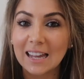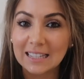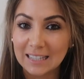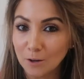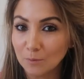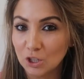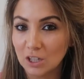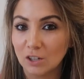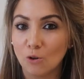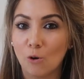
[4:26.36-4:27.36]
Sound
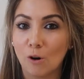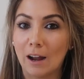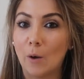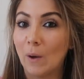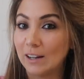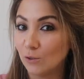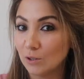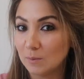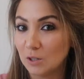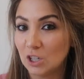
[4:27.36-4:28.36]
machine, or a white
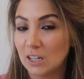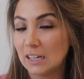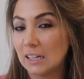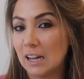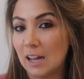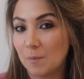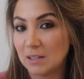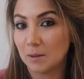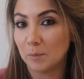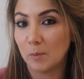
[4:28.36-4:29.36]
noise machine as
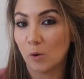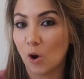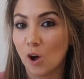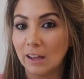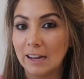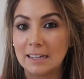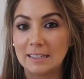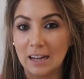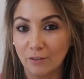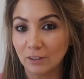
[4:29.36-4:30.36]
some people call it,
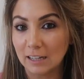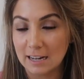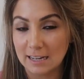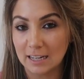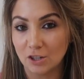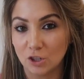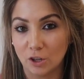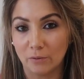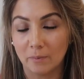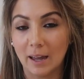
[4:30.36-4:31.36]
is definitely an
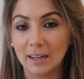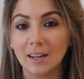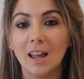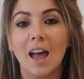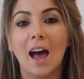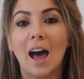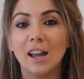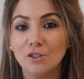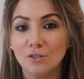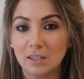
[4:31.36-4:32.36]
essential of mine. I
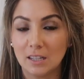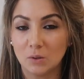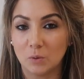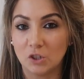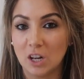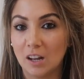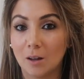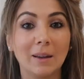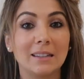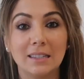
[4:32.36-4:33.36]
use this with
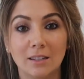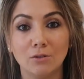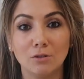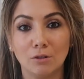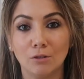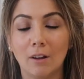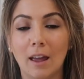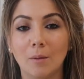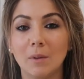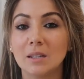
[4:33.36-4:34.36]
Jacob and still do.
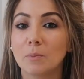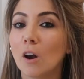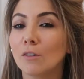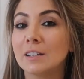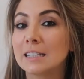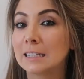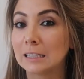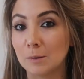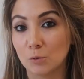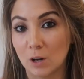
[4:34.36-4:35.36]
It's part of his
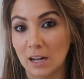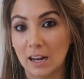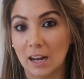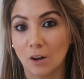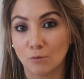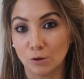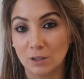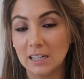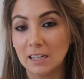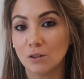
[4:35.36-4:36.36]
sleep training
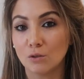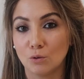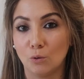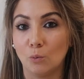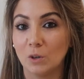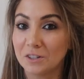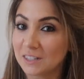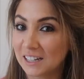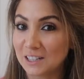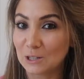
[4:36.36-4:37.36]
routine, so we're
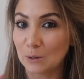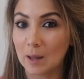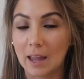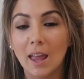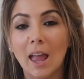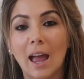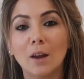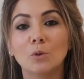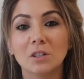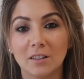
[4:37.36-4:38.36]
sticking to it
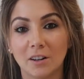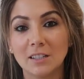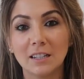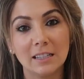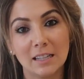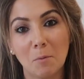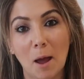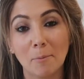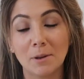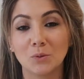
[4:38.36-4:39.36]
and we're starting the same
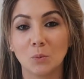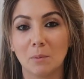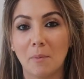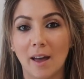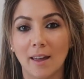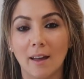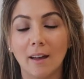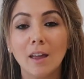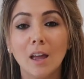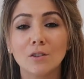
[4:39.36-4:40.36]
habits with
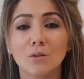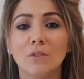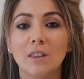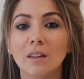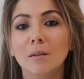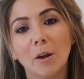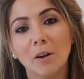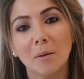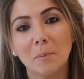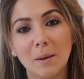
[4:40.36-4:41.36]
Amaya. So if you think about
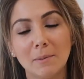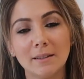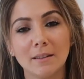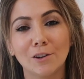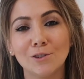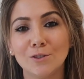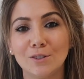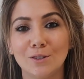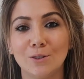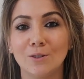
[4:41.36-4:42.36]
it, babies are
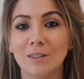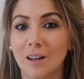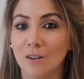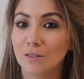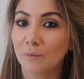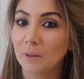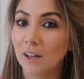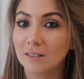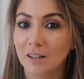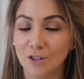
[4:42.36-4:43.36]
used to the sound of
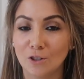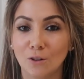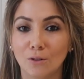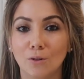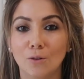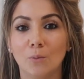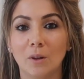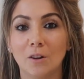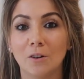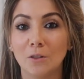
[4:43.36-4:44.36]
blood gushing through
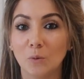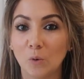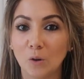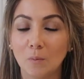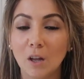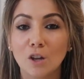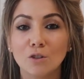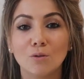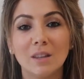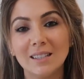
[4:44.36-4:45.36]
when they're in the womb,
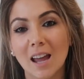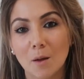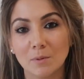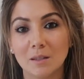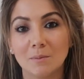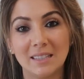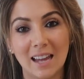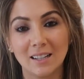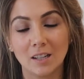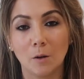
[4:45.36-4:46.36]
so this helps them
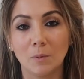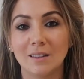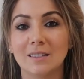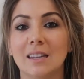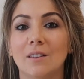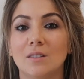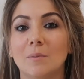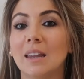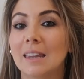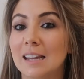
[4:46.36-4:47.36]
settle because it gives
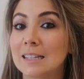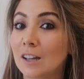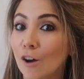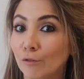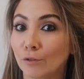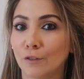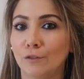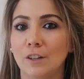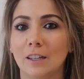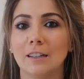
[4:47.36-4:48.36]
them a nice comfort
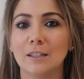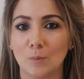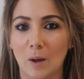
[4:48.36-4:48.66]
feel as